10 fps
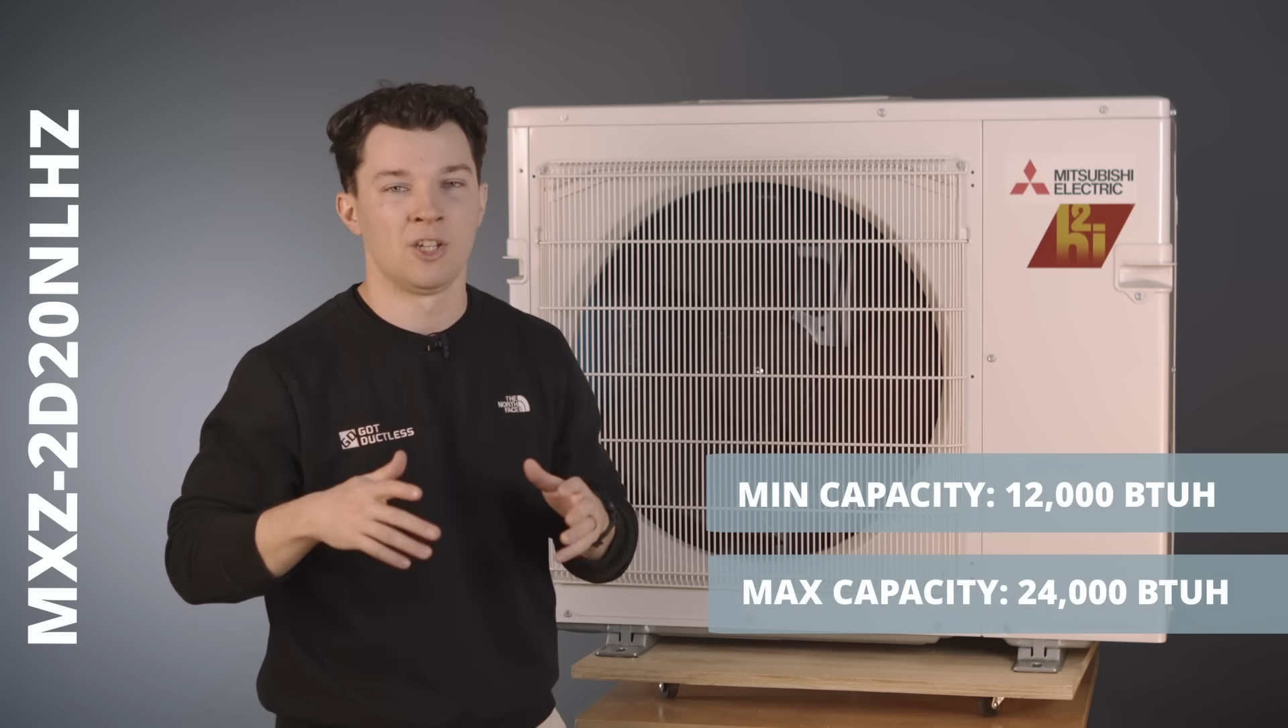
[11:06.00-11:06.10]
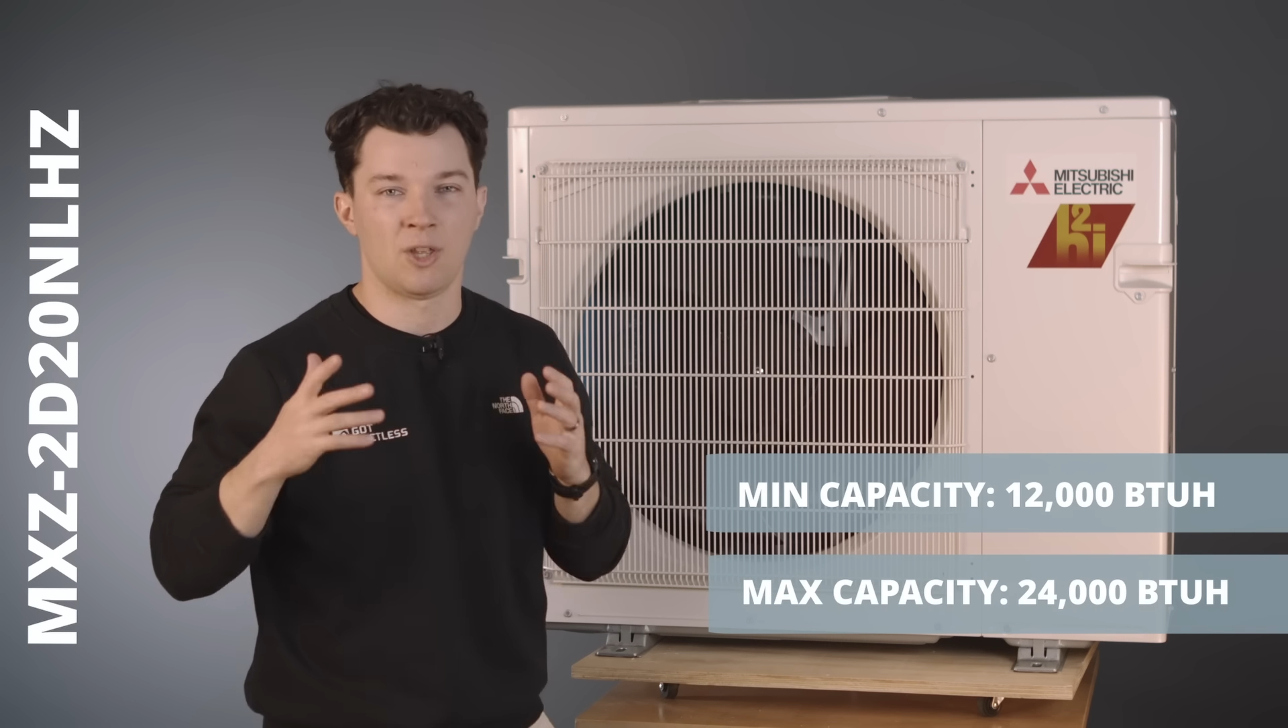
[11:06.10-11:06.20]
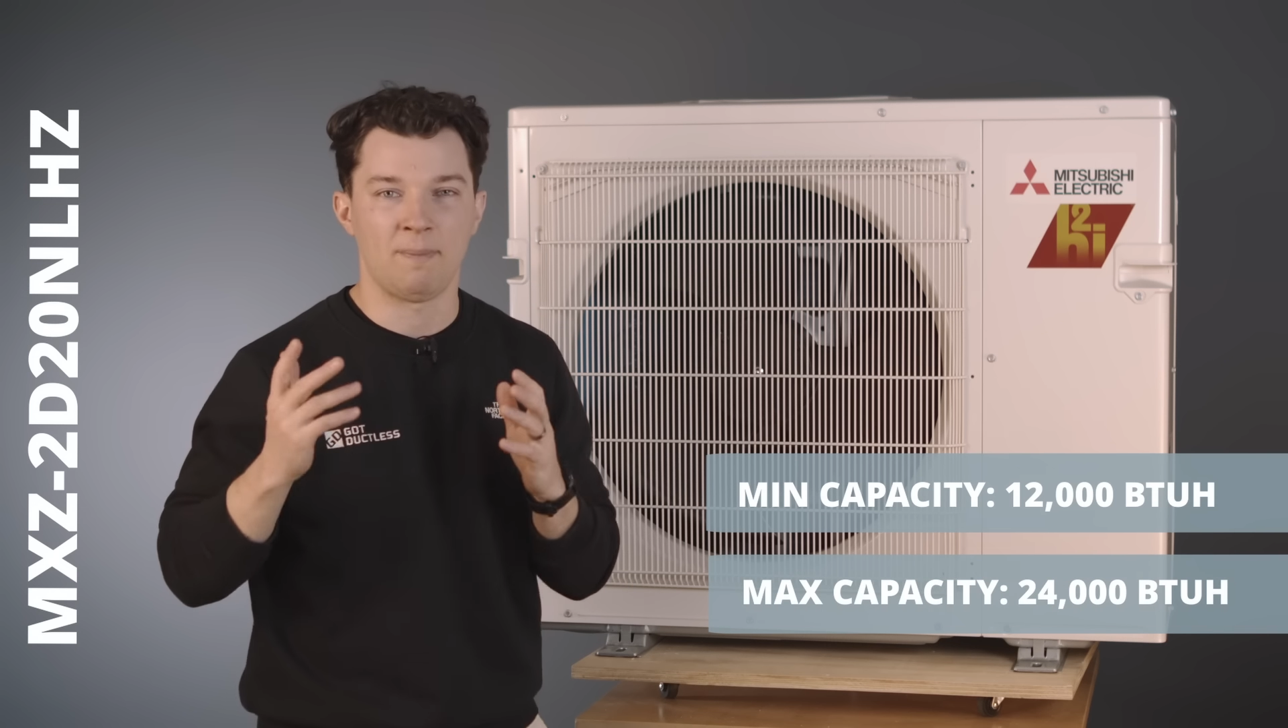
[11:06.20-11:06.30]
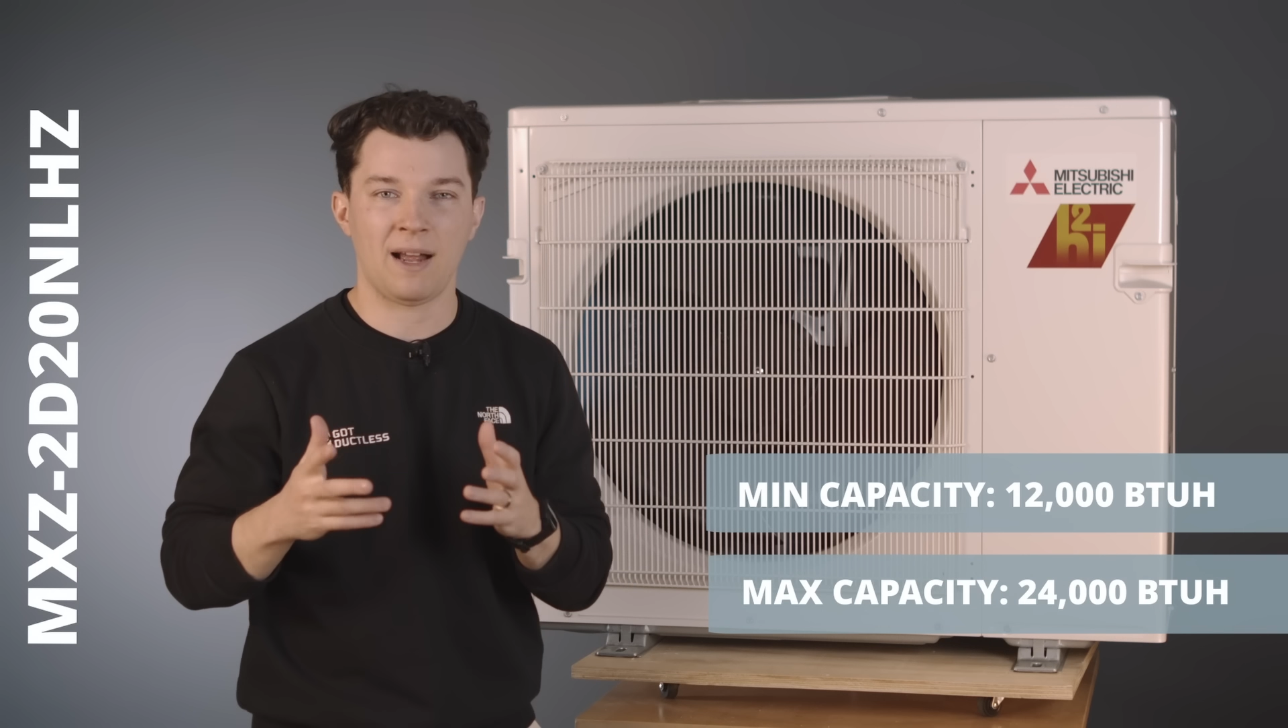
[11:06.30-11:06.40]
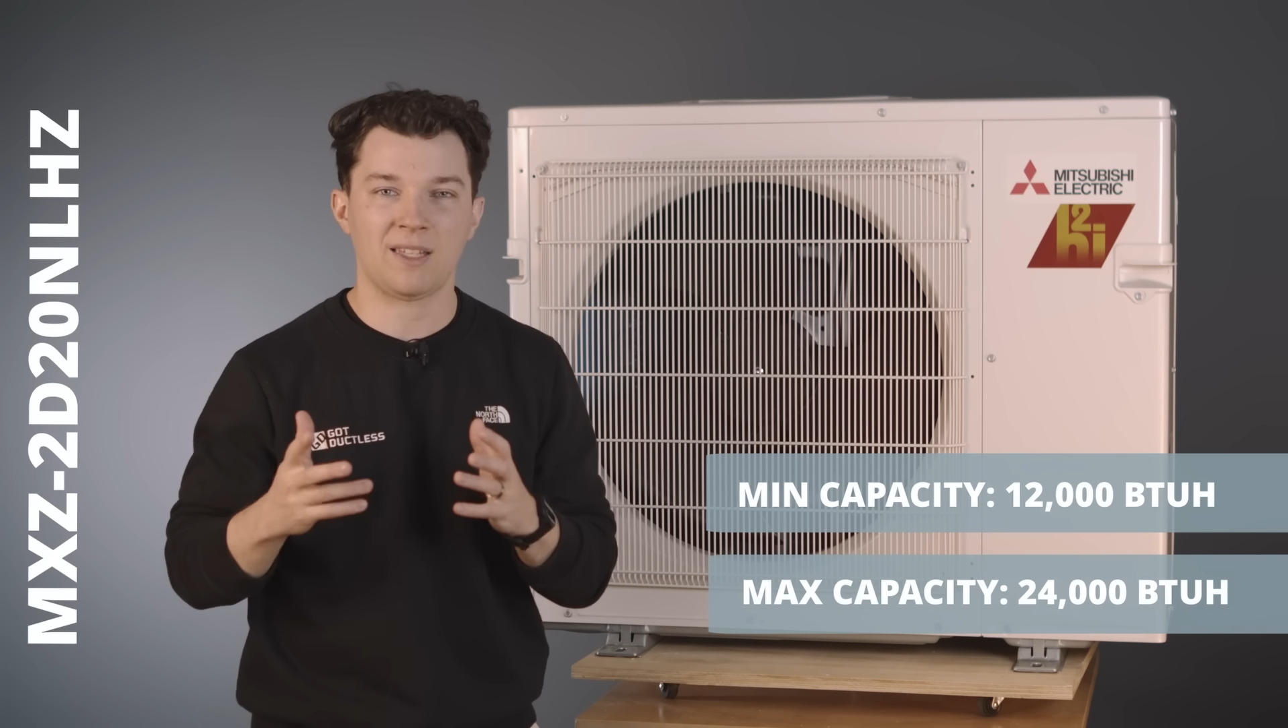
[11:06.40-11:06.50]

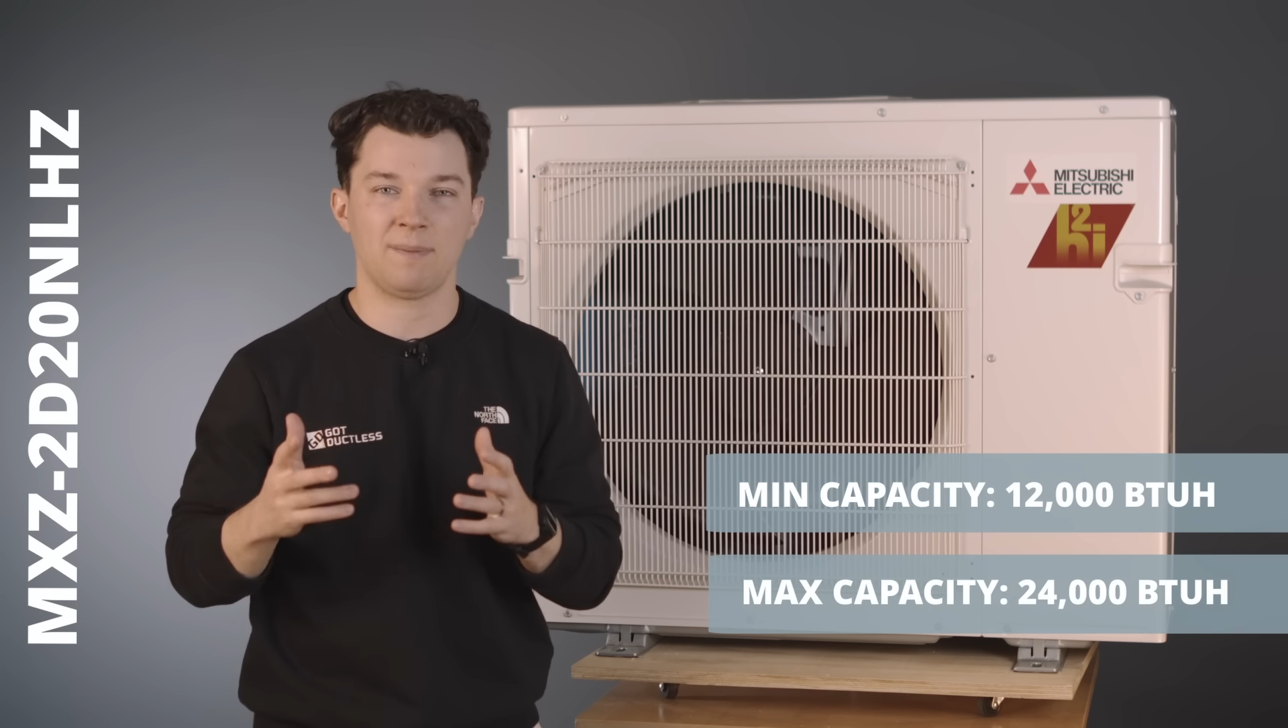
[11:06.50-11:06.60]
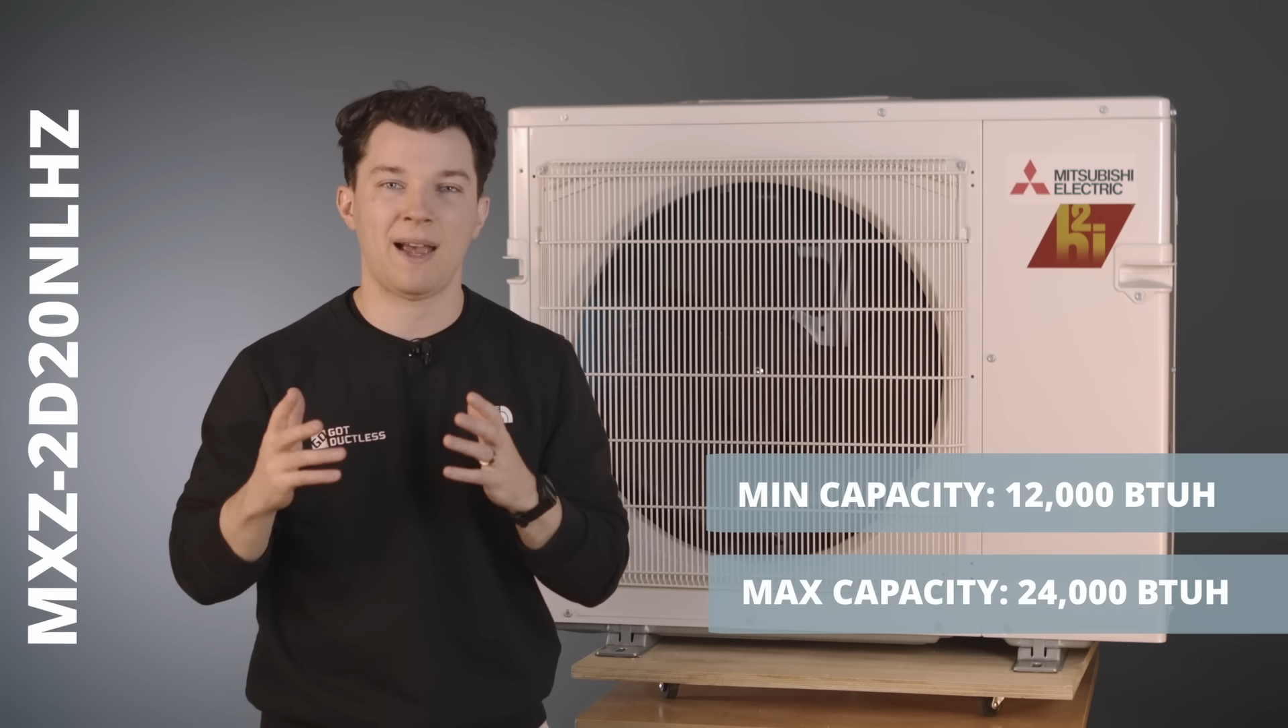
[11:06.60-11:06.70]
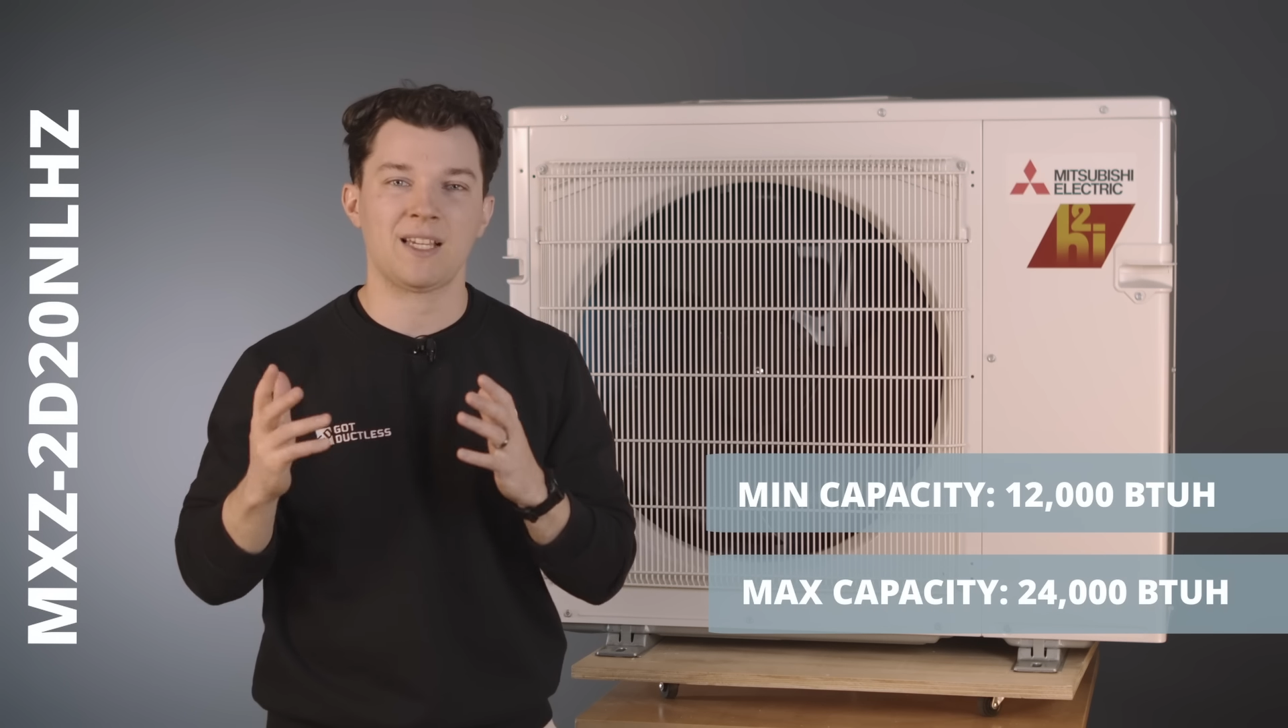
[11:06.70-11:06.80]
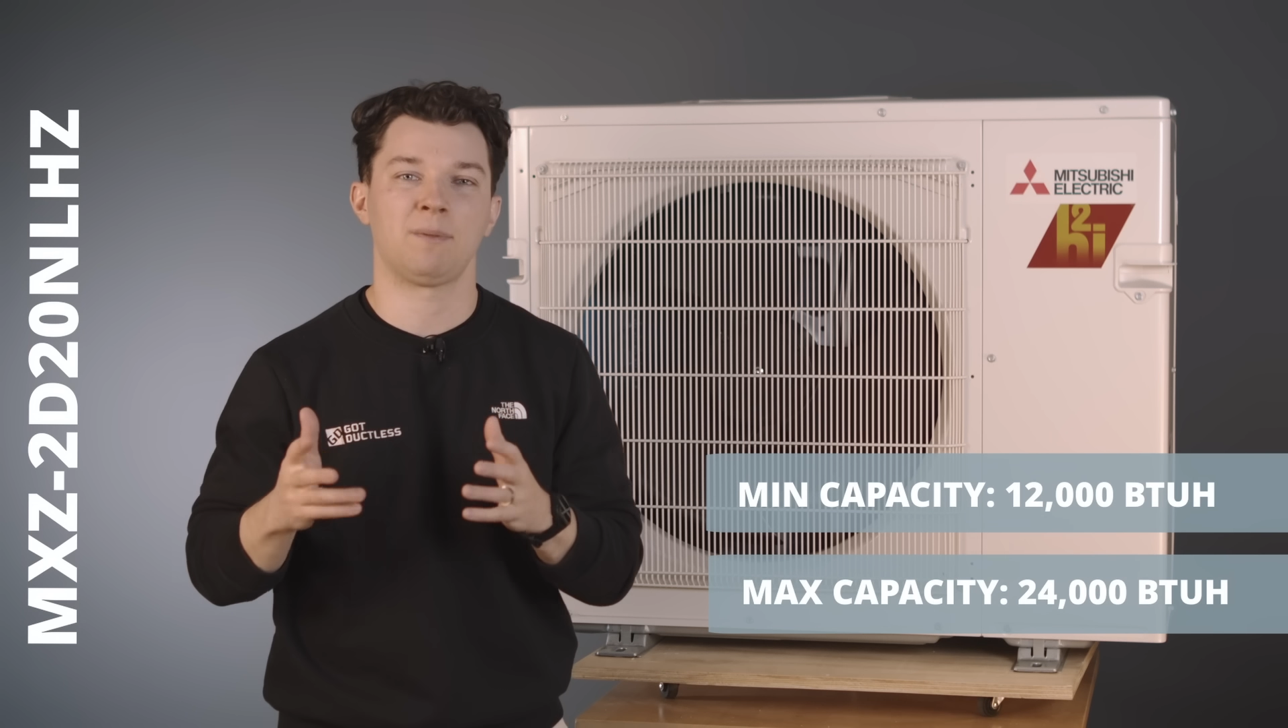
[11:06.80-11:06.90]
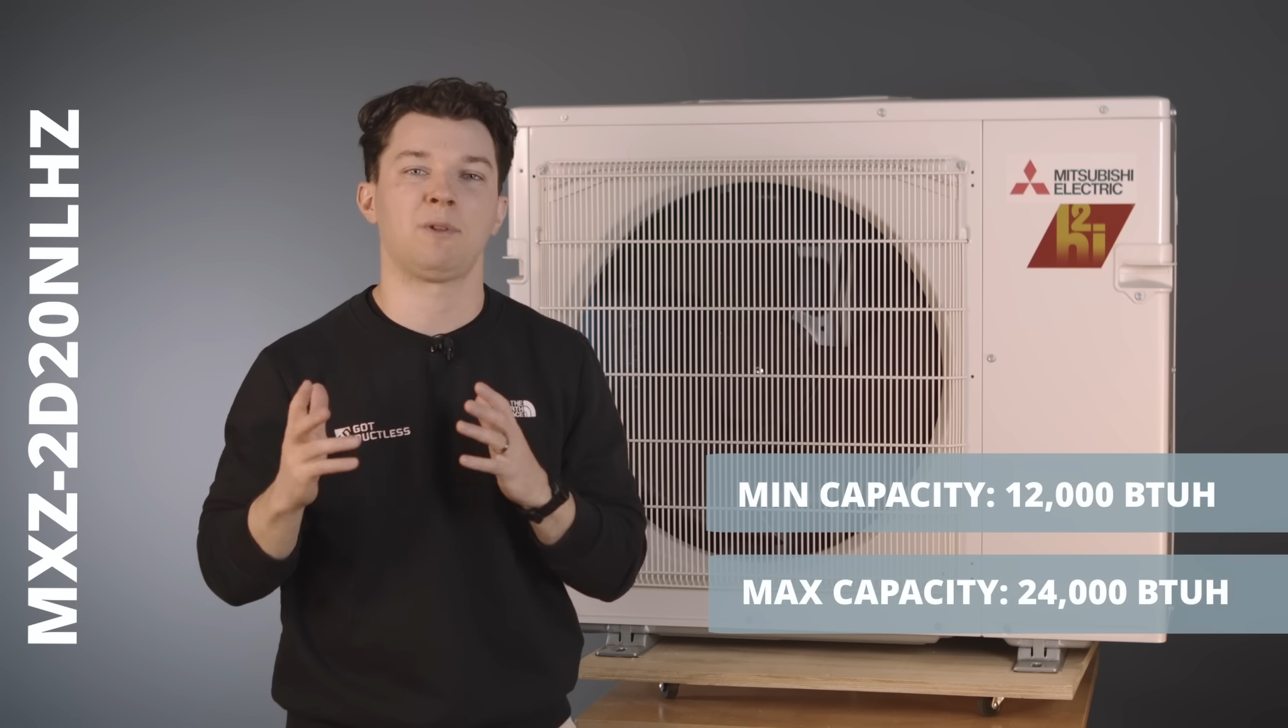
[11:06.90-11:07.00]
So the maximum